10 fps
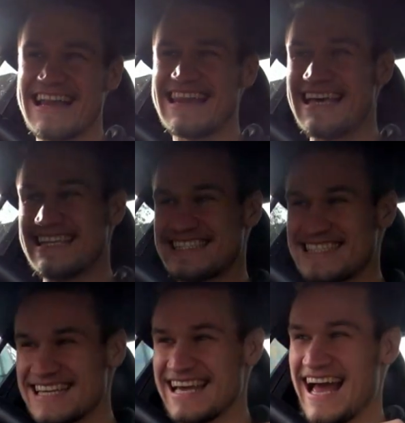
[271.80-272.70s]

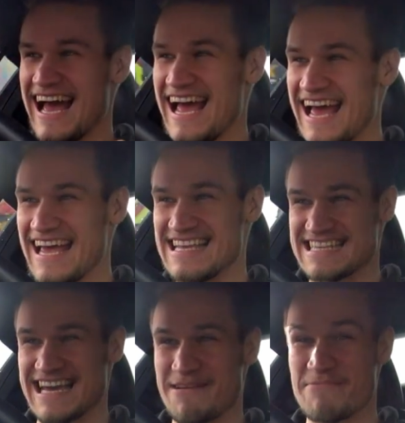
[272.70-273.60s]
This
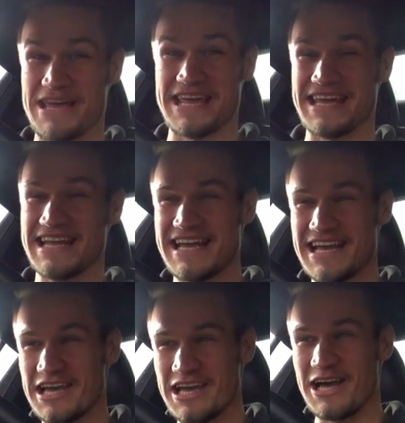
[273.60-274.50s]
is gonna be
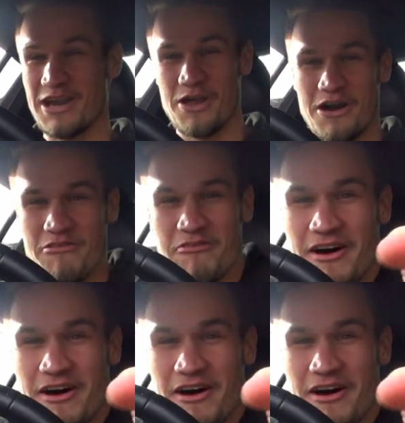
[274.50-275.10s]
a lot of